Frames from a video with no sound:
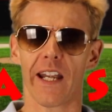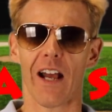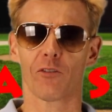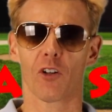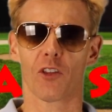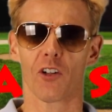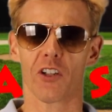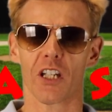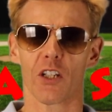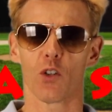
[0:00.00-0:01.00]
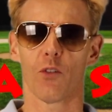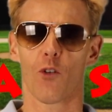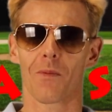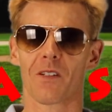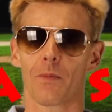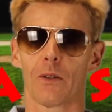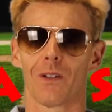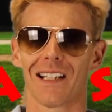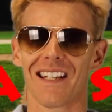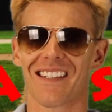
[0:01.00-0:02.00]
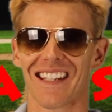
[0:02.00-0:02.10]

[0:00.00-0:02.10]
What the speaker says: after 13 uniforms have been released,